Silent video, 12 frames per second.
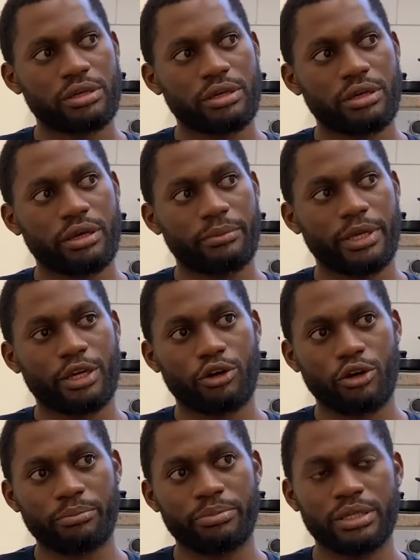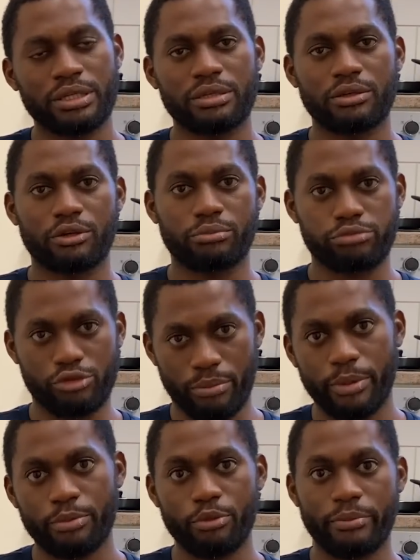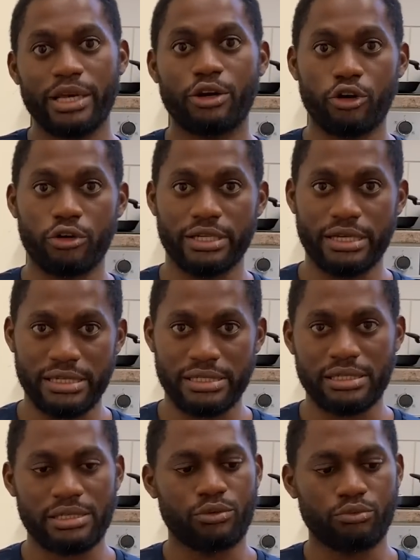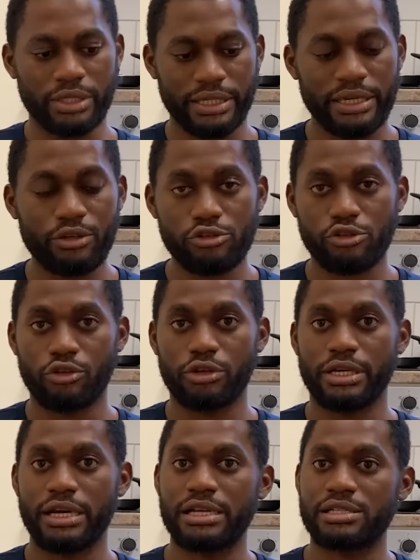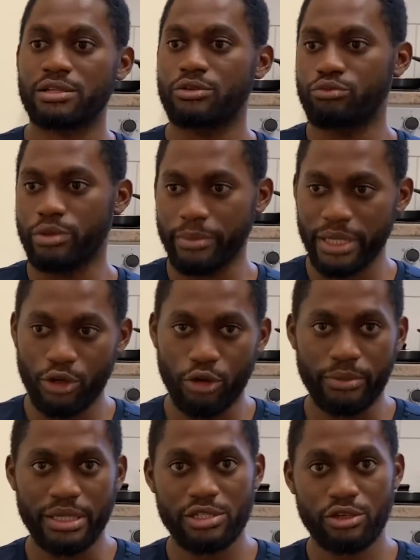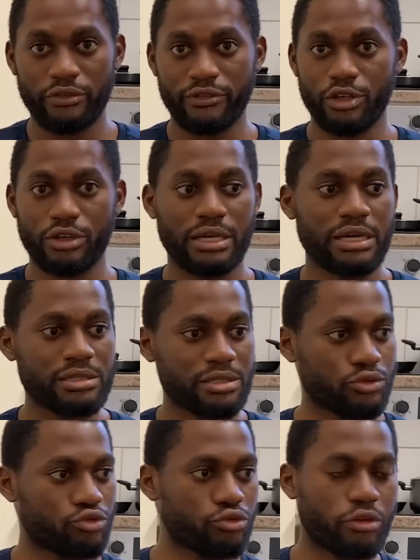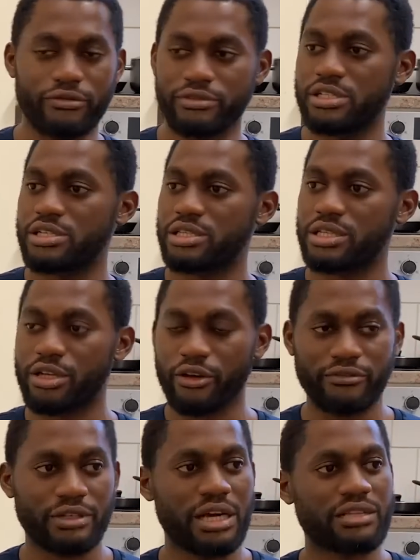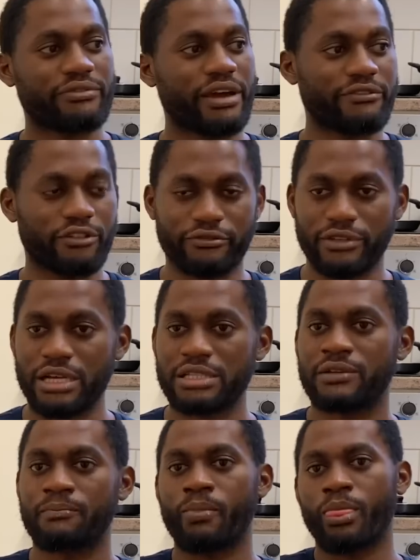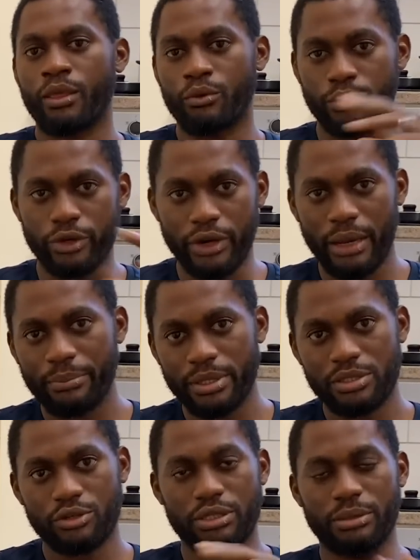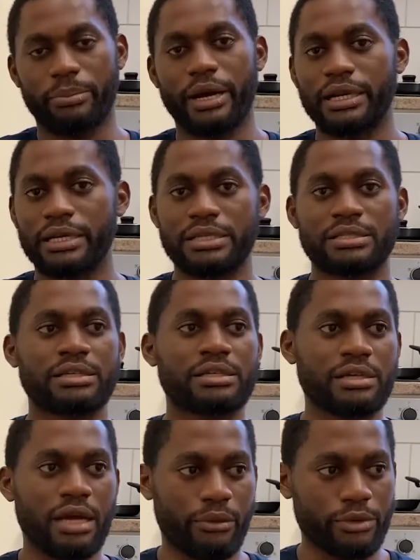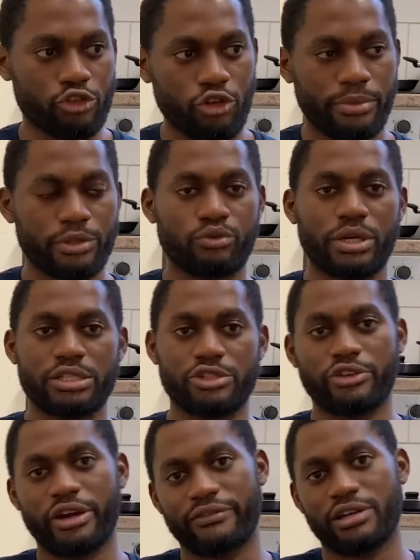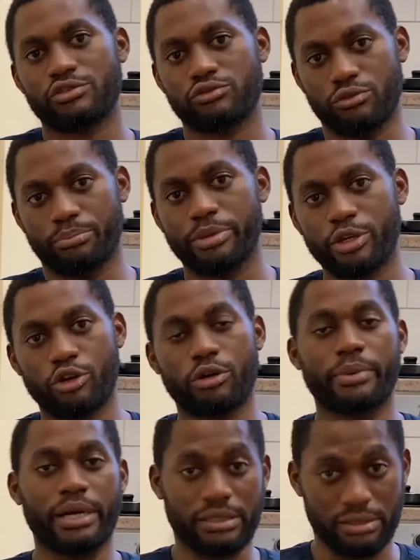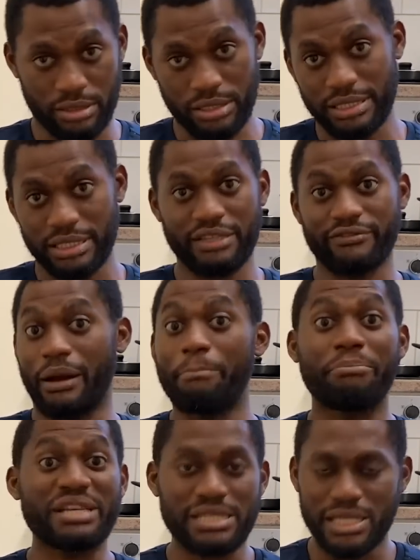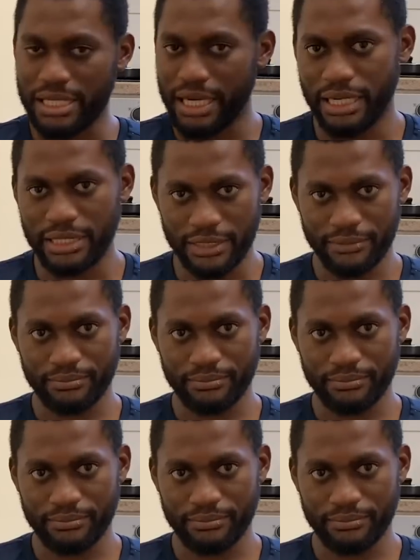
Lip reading: a company or some people make orders, we get those orders, we make combination of the orders, 2 of these, 3 of that, 5 of that. We wrap it on the pallet and we drop it where the drivers will pick up and deliver, basically.